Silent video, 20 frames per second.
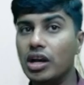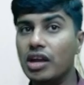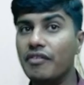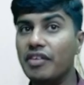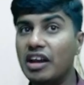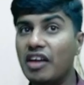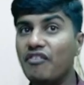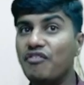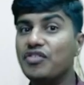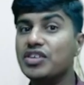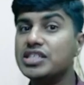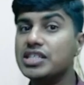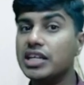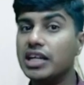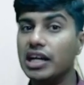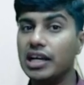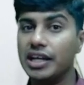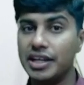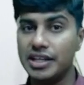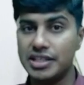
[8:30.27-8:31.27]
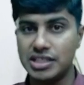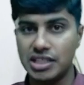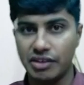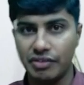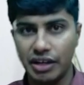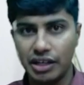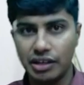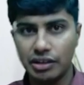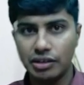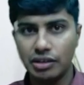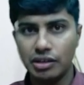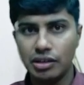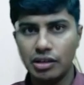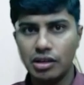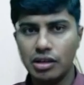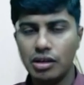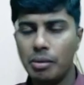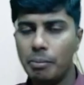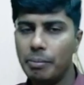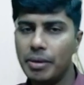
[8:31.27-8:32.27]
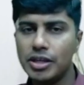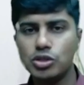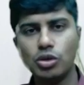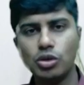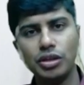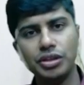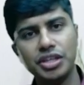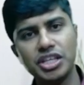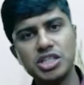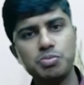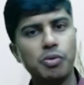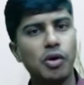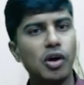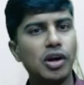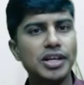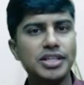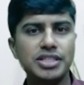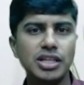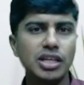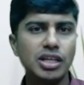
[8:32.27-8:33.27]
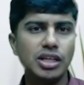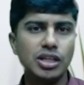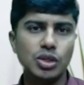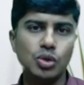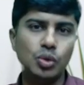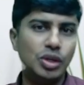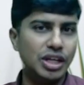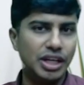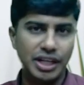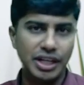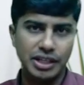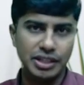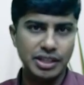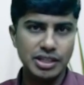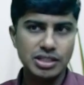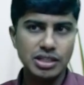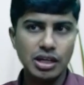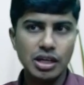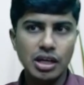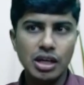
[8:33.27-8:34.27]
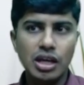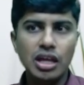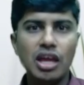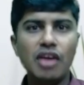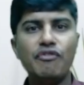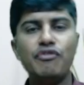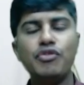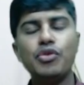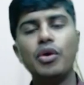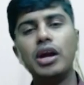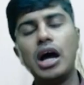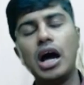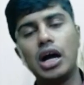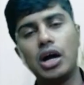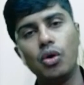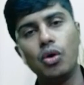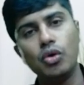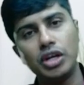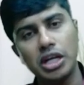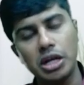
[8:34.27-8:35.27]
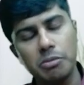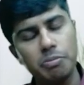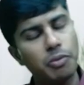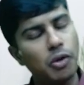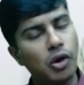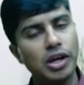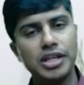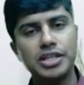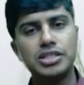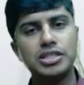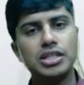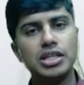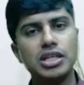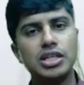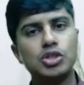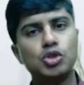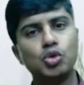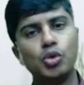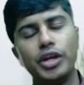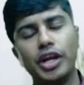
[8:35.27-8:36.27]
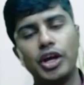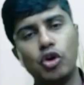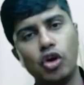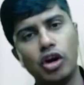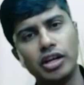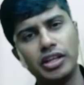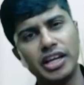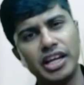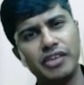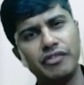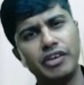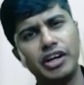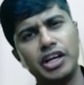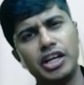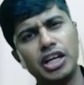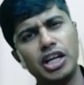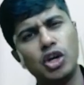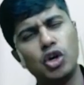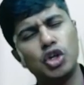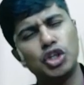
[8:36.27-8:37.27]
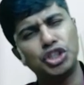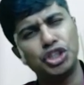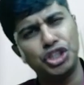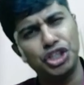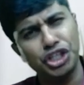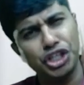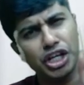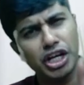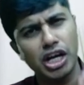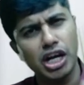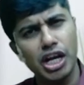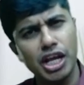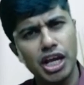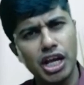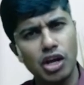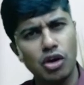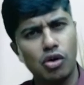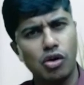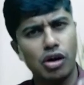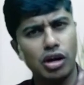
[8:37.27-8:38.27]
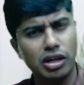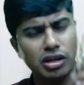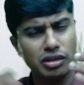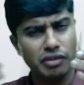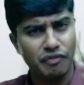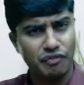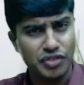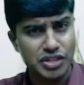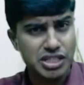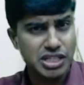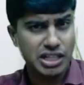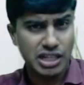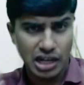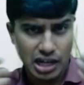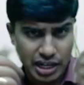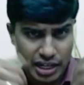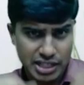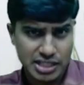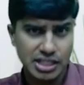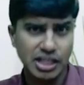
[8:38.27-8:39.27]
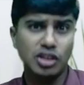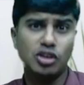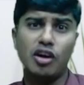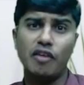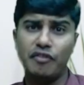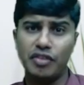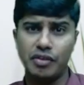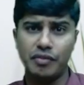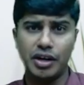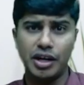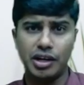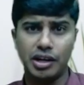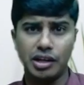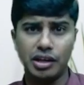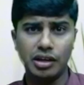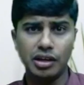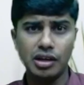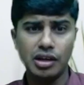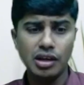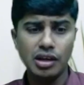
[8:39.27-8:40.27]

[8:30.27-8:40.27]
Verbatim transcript: only when I physically receive it? Based on this policy, you treat this. If your accounting policy is to record the inventory sheerly on physical receipt of inventory,